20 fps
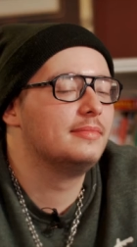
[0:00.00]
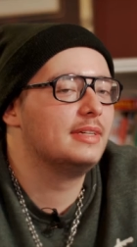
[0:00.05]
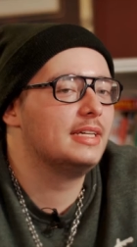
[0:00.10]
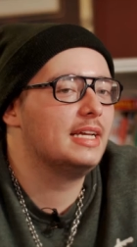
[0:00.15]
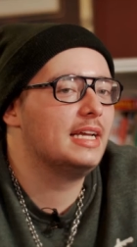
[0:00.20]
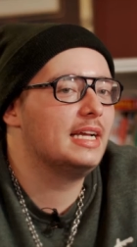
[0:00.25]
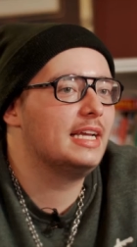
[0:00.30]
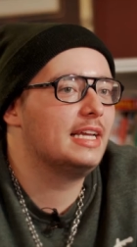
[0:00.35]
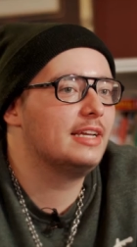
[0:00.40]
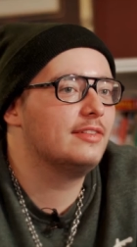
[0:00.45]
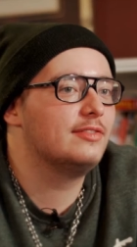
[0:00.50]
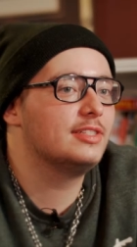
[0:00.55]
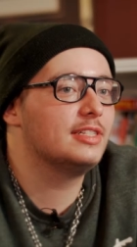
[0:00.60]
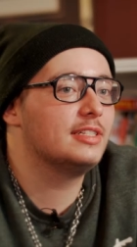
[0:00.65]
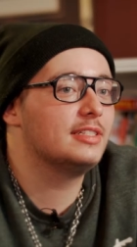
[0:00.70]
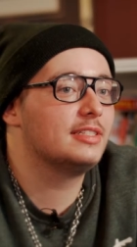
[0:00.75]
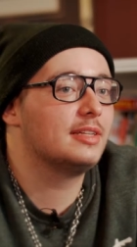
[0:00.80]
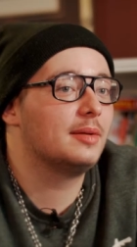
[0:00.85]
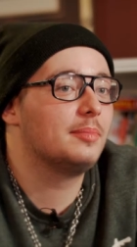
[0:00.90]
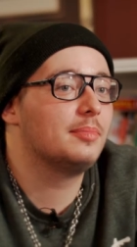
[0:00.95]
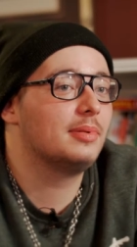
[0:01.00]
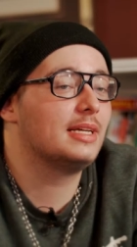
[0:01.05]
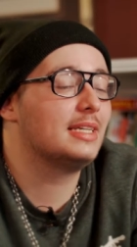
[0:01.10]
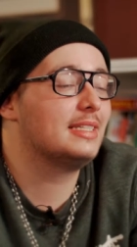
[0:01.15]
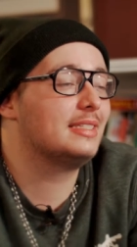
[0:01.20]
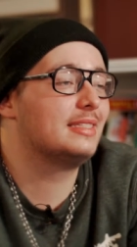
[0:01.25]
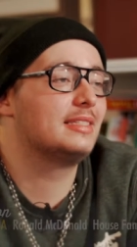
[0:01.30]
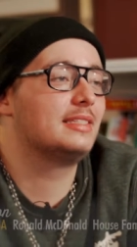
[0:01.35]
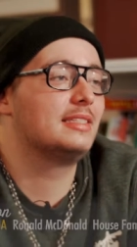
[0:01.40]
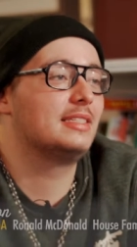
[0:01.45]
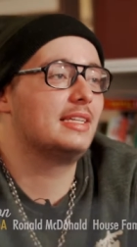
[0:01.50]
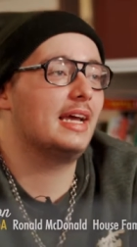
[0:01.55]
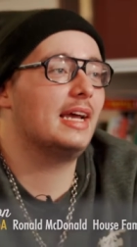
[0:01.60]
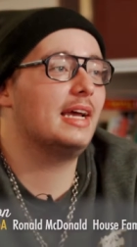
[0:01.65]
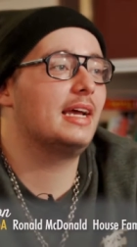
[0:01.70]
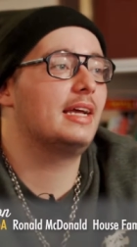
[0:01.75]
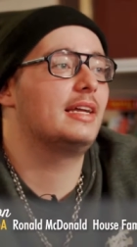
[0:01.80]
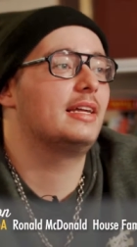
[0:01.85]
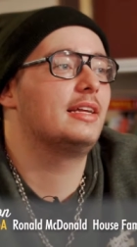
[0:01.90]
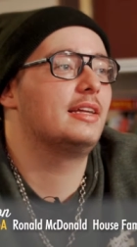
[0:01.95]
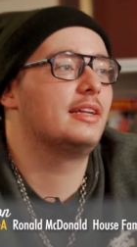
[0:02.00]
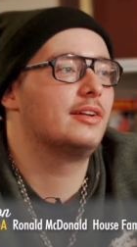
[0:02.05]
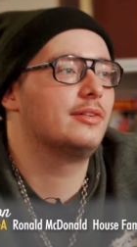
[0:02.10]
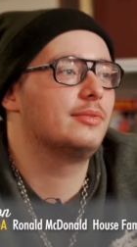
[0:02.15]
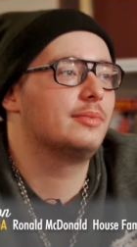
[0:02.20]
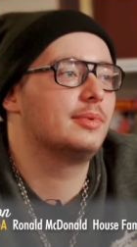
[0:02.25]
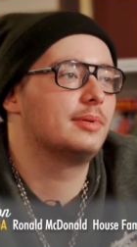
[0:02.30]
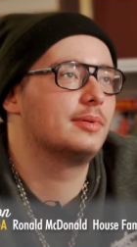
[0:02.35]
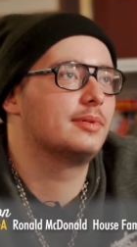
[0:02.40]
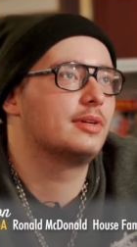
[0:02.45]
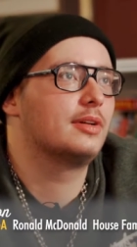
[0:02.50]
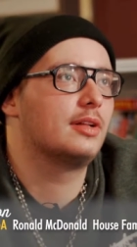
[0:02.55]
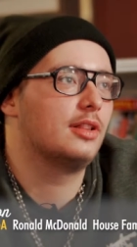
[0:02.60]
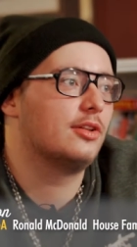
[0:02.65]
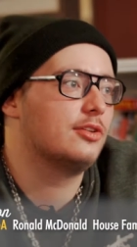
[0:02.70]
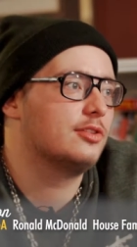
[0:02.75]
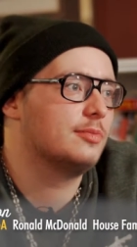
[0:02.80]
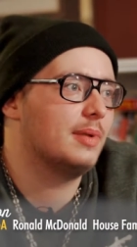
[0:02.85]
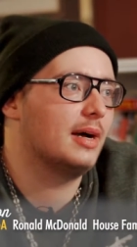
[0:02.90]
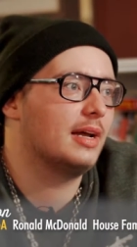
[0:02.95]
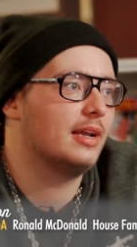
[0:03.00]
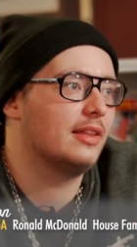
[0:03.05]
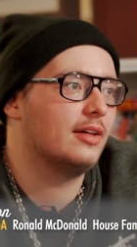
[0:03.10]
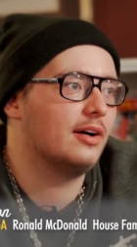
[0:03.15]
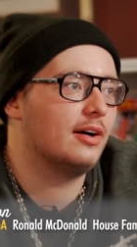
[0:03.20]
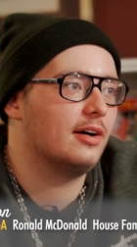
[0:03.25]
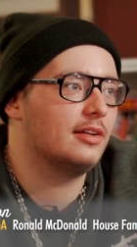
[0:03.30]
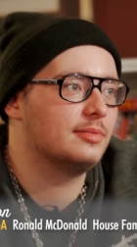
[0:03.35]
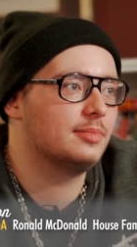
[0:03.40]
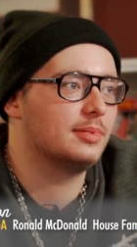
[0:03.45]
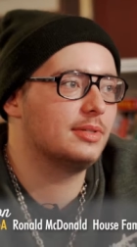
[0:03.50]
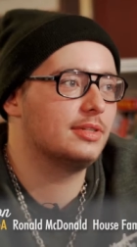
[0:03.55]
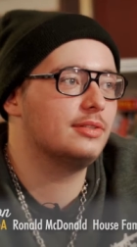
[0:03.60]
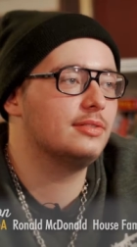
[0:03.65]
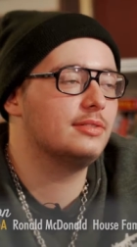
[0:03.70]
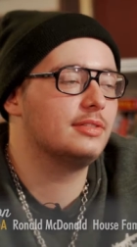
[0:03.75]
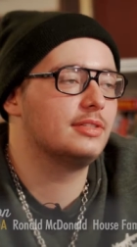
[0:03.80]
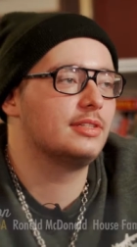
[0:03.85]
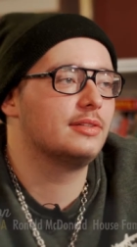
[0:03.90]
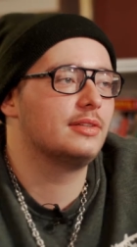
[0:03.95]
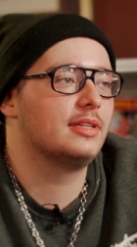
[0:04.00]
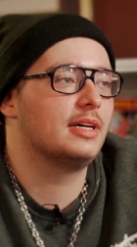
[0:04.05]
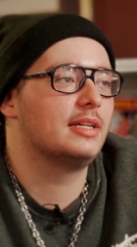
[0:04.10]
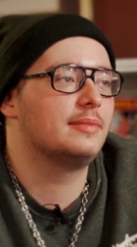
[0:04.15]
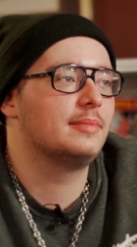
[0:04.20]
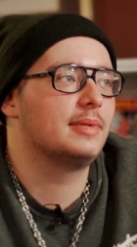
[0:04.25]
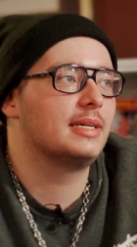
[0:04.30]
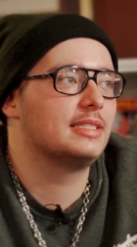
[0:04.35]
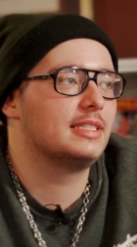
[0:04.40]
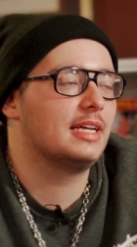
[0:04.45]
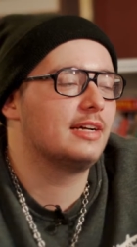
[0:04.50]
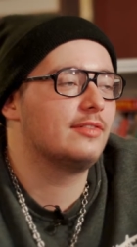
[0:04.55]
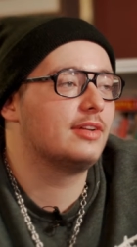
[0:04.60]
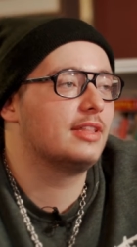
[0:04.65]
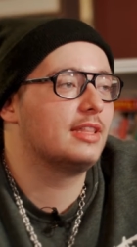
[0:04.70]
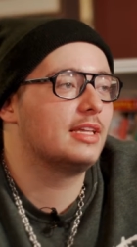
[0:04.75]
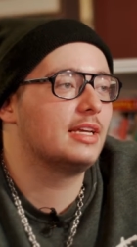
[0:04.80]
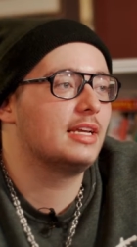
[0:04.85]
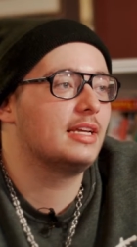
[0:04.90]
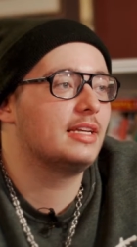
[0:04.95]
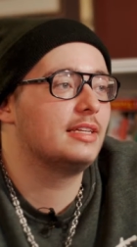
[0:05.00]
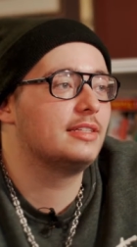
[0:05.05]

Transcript: It gives us a place to stay. You know, we're close by to the hospital, so that makes everything